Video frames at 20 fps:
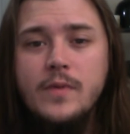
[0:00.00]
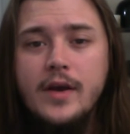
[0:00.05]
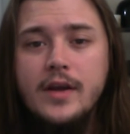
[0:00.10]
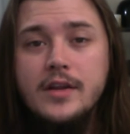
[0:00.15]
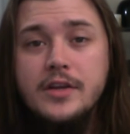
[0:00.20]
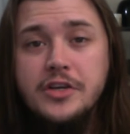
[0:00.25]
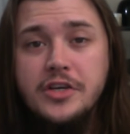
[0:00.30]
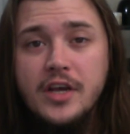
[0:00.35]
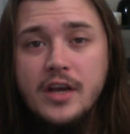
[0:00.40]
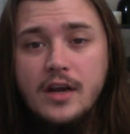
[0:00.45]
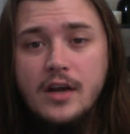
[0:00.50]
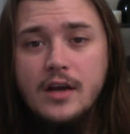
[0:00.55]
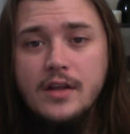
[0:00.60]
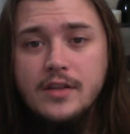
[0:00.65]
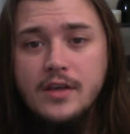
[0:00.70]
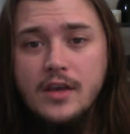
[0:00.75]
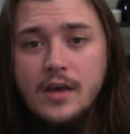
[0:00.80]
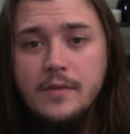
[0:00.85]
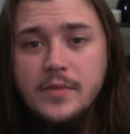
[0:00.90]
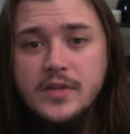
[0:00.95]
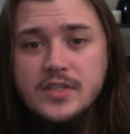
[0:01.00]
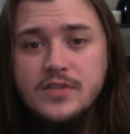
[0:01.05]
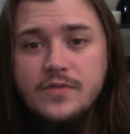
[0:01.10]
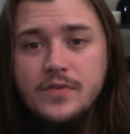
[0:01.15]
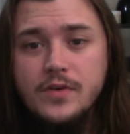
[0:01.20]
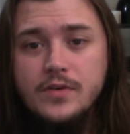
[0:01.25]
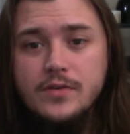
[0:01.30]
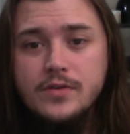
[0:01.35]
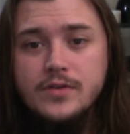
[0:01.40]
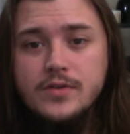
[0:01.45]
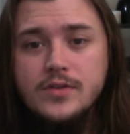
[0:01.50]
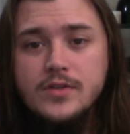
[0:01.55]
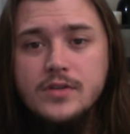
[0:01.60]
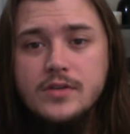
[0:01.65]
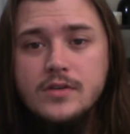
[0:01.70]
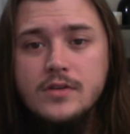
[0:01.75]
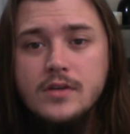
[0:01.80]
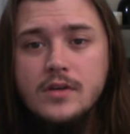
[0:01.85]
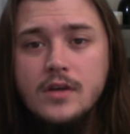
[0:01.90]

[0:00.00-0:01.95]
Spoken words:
way to check on the Emmonsfielders,